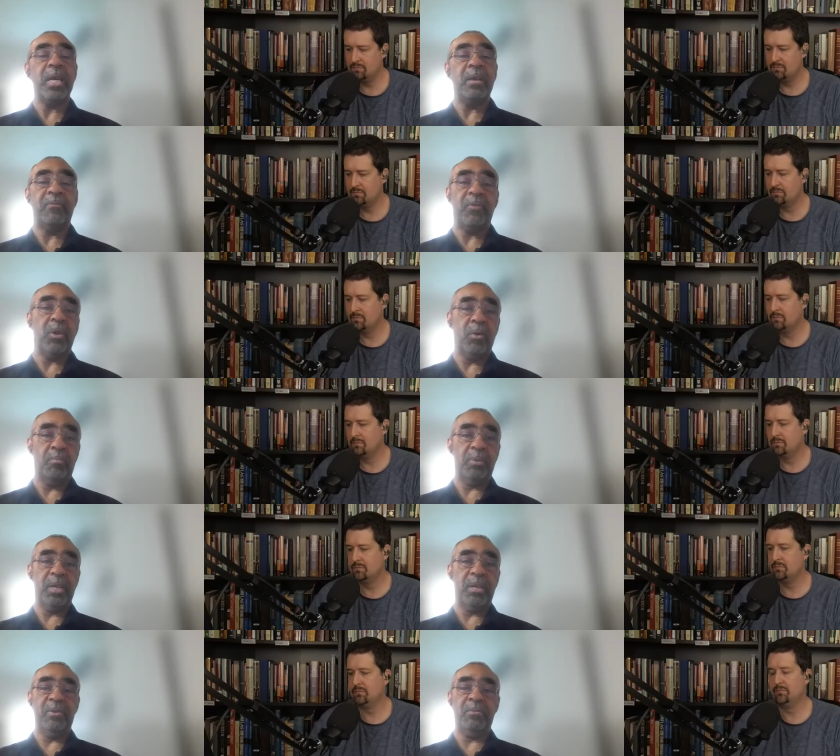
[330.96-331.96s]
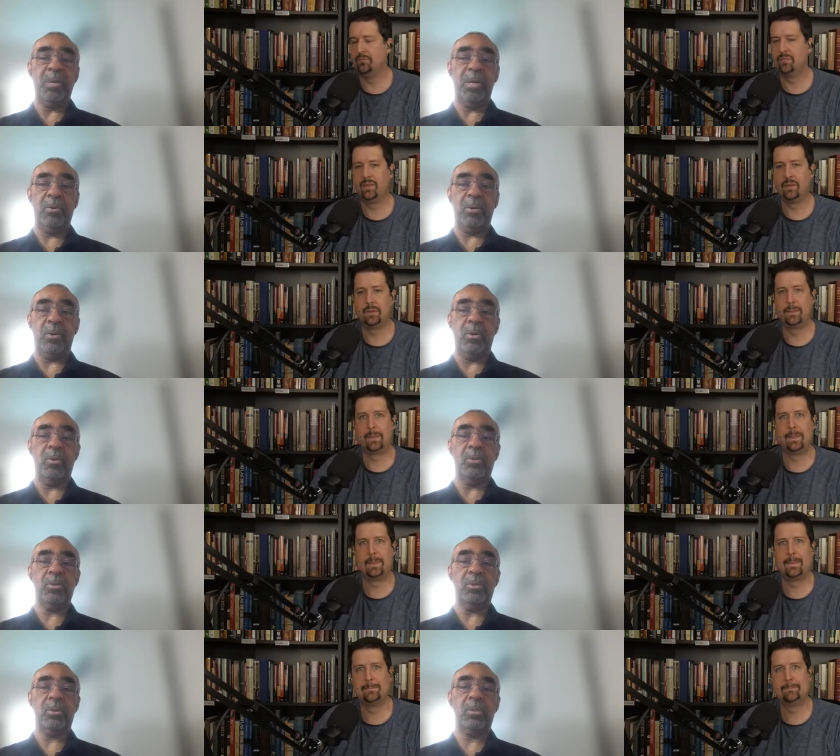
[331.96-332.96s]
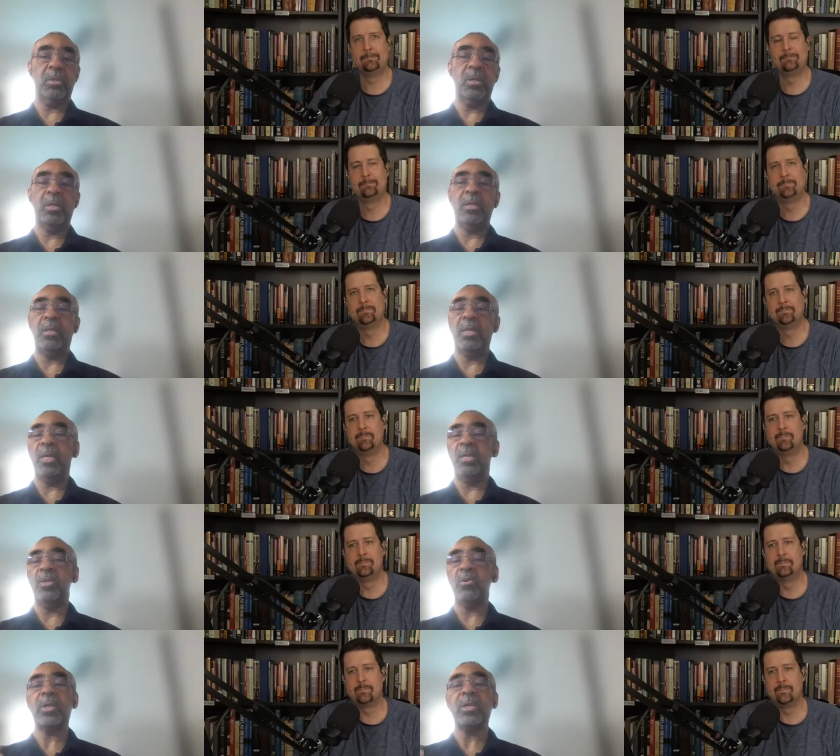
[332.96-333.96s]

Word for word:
Speaker 1: If you don't believe in miracles, then you're